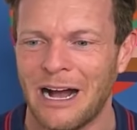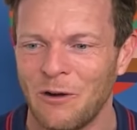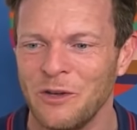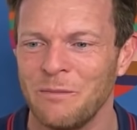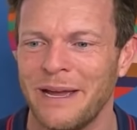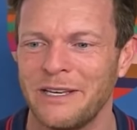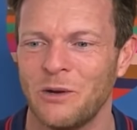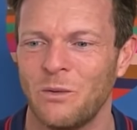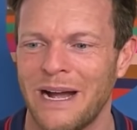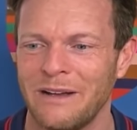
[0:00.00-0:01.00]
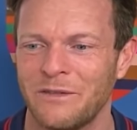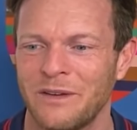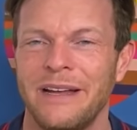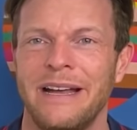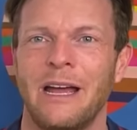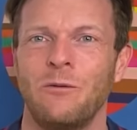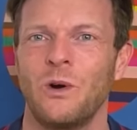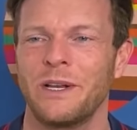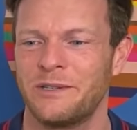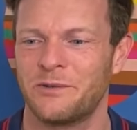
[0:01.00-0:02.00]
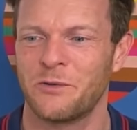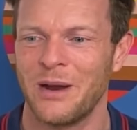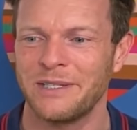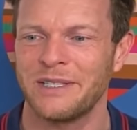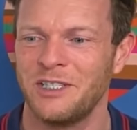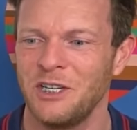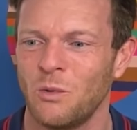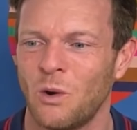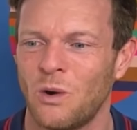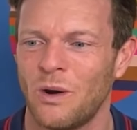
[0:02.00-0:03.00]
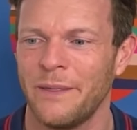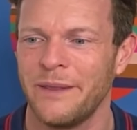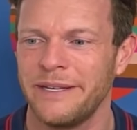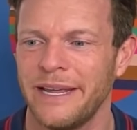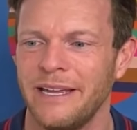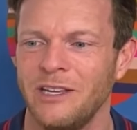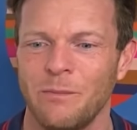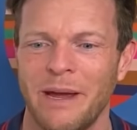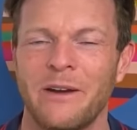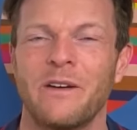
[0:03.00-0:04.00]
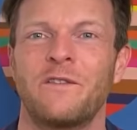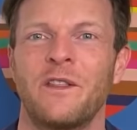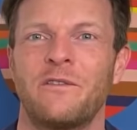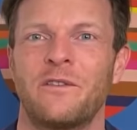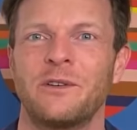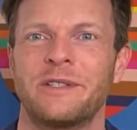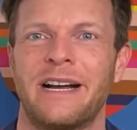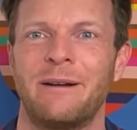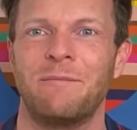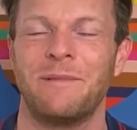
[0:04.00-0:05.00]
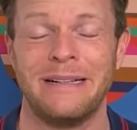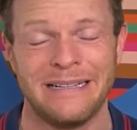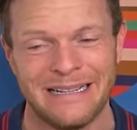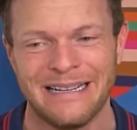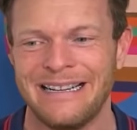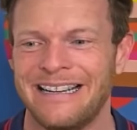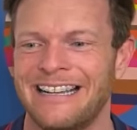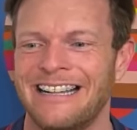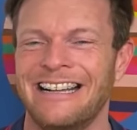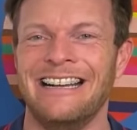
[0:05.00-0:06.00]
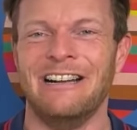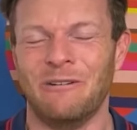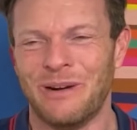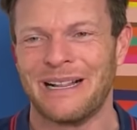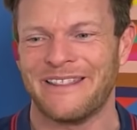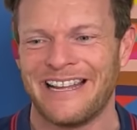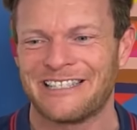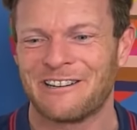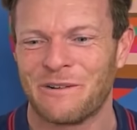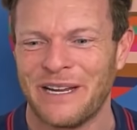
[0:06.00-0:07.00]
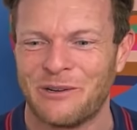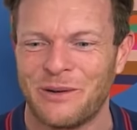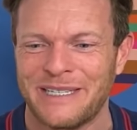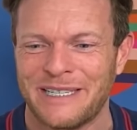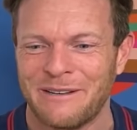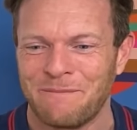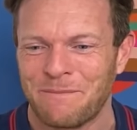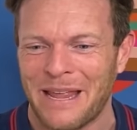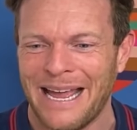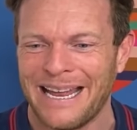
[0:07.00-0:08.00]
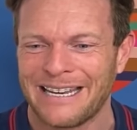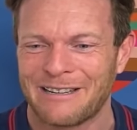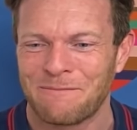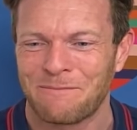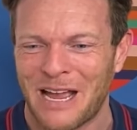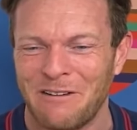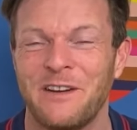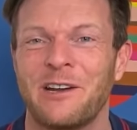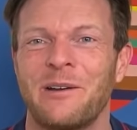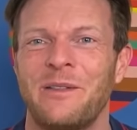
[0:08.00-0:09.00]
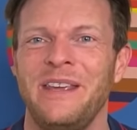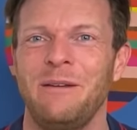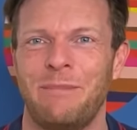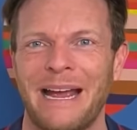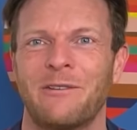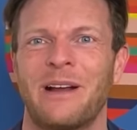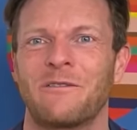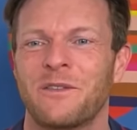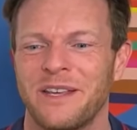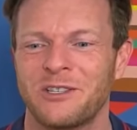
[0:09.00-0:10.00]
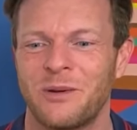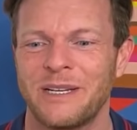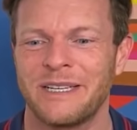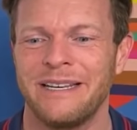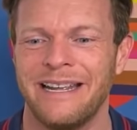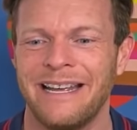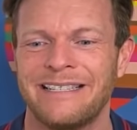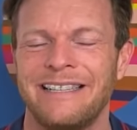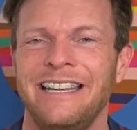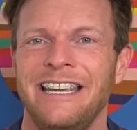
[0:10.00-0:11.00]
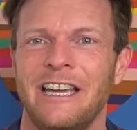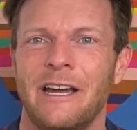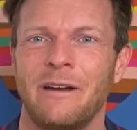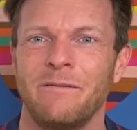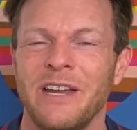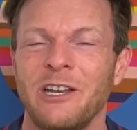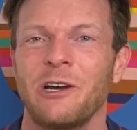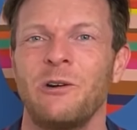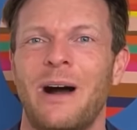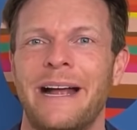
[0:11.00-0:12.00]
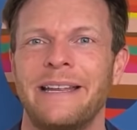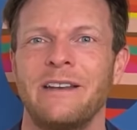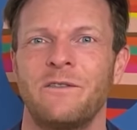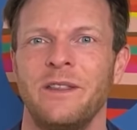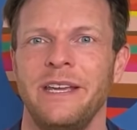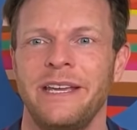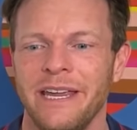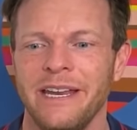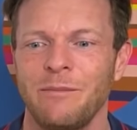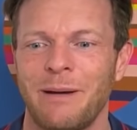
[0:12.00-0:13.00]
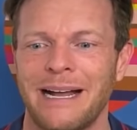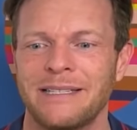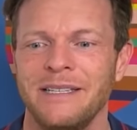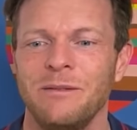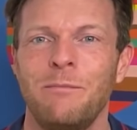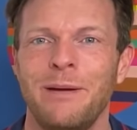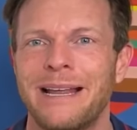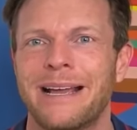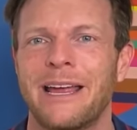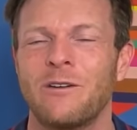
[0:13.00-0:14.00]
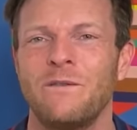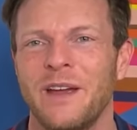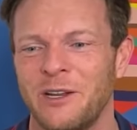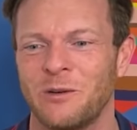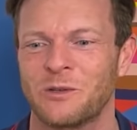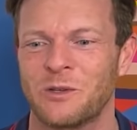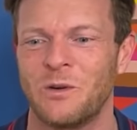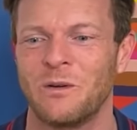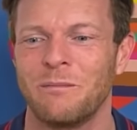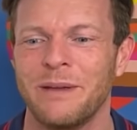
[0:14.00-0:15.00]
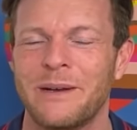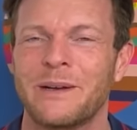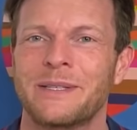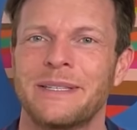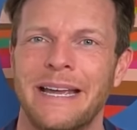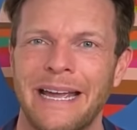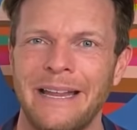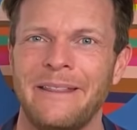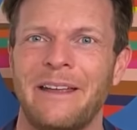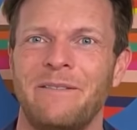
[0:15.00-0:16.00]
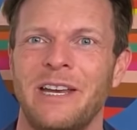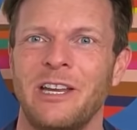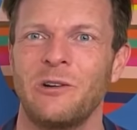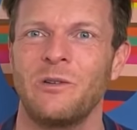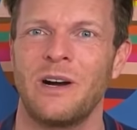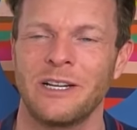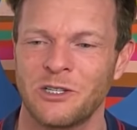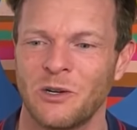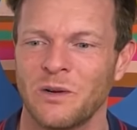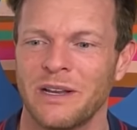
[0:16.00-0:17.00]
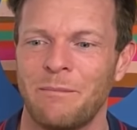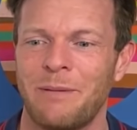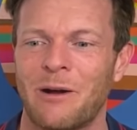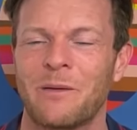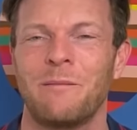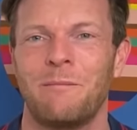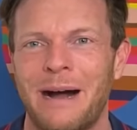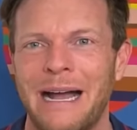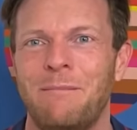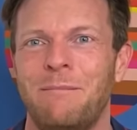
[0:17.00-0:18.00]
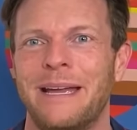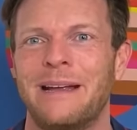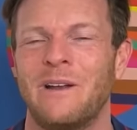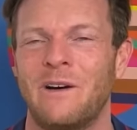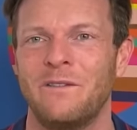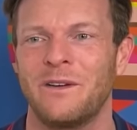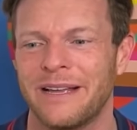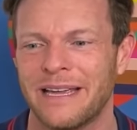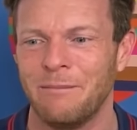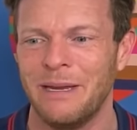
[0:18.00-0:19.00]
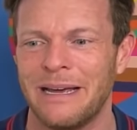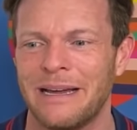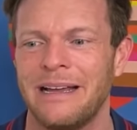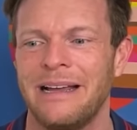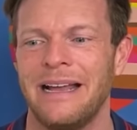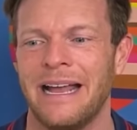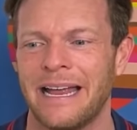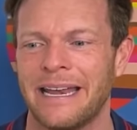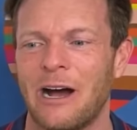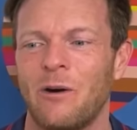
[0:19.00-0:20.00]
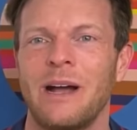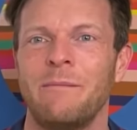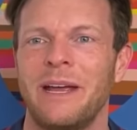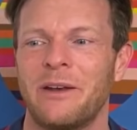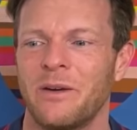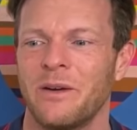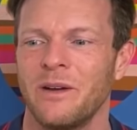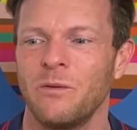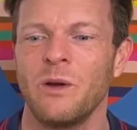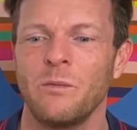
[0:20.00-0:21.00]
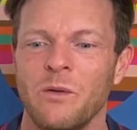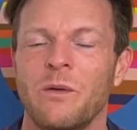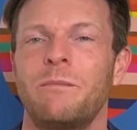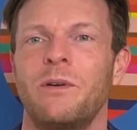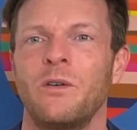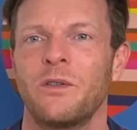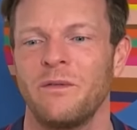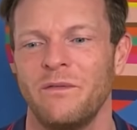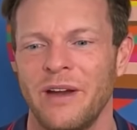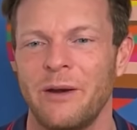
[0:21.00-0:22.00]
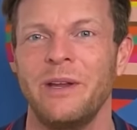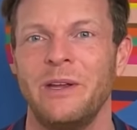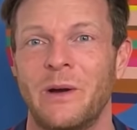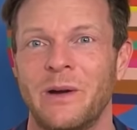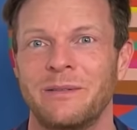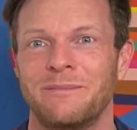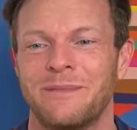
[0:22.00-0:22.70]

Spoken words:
how you met your wife and what dress she wore on the day you met her for the first time. Well, that's a great question. And I figure the background for this question is the video I did for the Kilik Party Bella Ghetto video song, because in that video, I talked about my big love, Camilla, and how I met her when we were both very young.